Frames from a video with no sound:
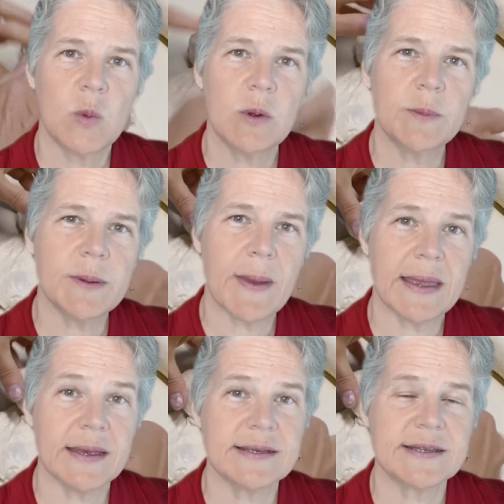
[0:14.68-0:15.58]
We will be
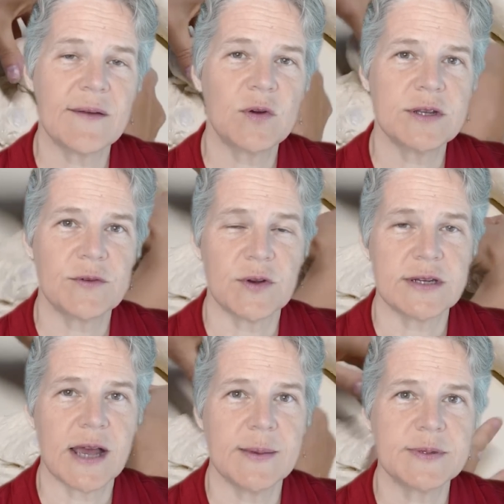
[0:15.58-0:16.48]
baking several different
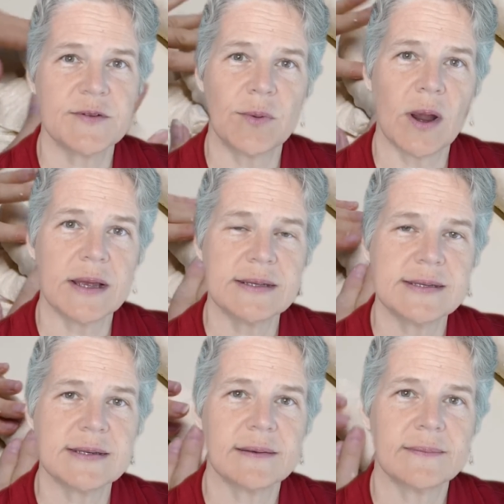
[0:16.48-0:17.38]
types of
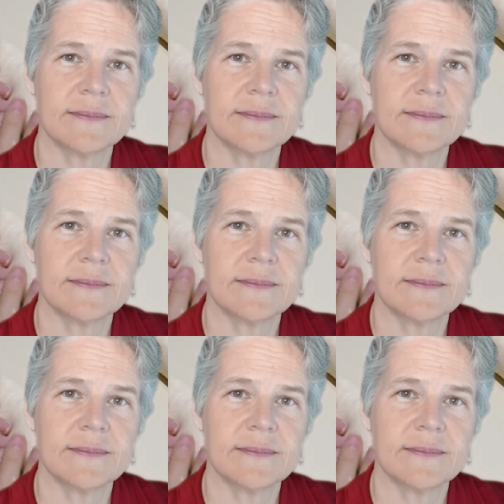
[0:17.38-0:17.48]
breads.